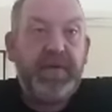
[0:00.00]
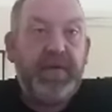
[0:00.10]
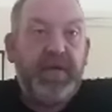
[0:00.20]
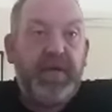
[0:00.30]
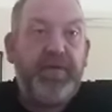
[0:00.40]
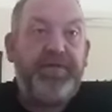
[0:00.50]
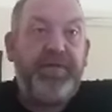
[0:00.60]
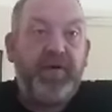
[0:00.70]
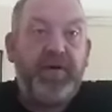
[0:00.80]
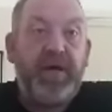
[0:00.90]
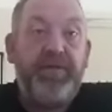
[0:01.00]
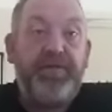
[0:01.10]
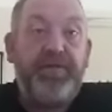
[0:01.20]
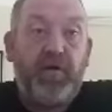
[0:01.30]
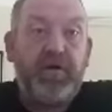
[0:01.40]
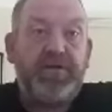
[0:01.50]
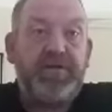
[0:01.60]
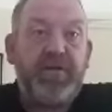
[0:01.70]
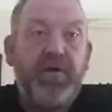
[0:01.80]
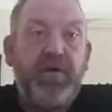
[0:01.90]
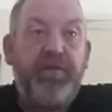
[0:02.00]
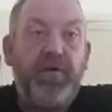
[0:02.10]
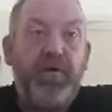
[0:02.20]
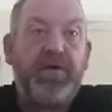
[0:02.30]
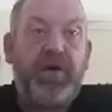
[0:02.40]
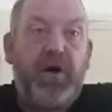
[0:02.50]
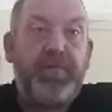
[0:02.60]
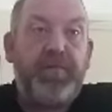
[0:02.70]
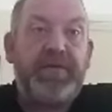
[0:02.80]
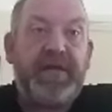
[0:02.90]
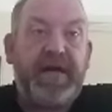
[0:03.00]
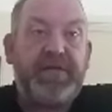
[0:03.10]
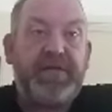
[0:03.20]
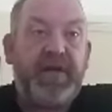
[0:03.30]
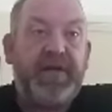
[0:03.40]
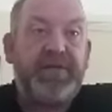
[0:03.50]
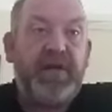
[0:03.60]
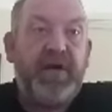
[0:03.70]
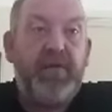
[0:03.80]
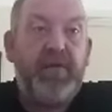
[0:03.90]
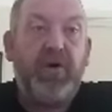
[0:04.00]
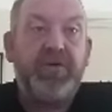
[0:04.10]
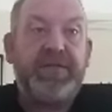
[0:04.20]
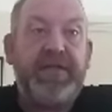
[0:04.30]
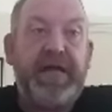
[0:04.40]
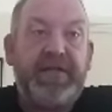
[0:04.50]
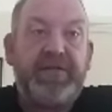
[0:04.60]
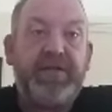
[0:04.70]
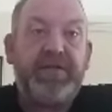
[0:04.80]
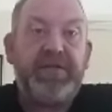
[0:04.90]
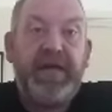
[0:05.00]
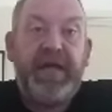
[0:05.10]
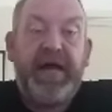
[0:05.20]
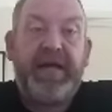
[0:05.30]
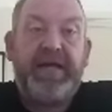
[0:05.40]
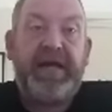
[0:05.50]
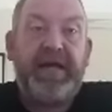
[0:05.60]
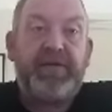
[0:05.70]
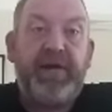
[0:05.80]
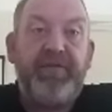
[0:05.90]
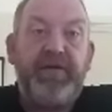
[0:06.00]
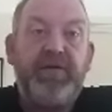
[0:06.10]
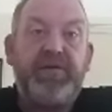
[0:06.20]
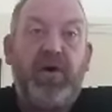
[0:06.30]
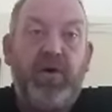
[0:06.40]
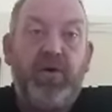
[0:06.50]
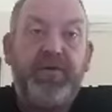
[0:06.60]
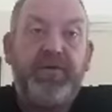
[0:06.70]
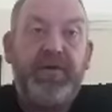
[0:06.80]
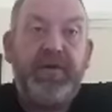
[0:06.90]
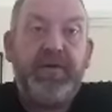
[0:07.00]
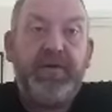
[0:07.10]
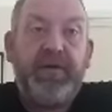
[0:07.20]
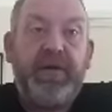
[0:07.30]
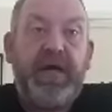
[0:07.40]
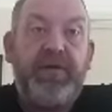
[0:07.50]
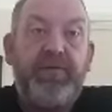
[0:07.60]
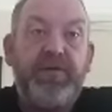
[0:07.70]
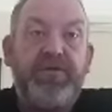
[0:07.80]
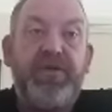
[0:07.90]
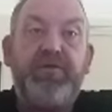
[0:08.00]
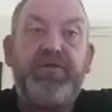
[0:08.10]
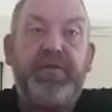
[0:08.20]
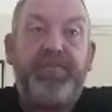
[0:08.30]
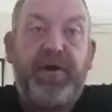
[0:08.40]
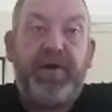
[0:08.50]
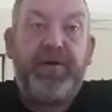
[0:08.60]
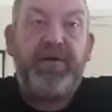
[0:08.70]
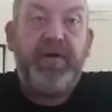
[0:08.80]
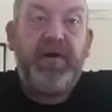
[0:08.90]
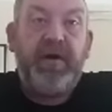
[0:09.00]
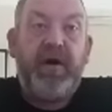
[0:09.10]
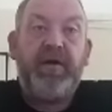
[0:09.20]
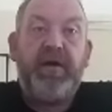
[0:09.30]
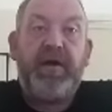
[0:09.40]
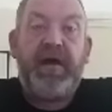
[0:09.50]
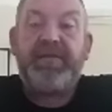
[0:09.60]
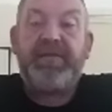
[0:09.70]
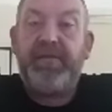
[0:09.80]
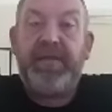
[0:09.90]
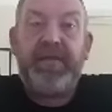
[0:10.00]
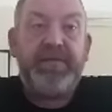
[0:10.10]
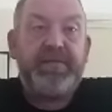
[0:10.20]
Enforce full corporate tax rates on multinationals and collect revenues owed, and reduce the burden on SMEs,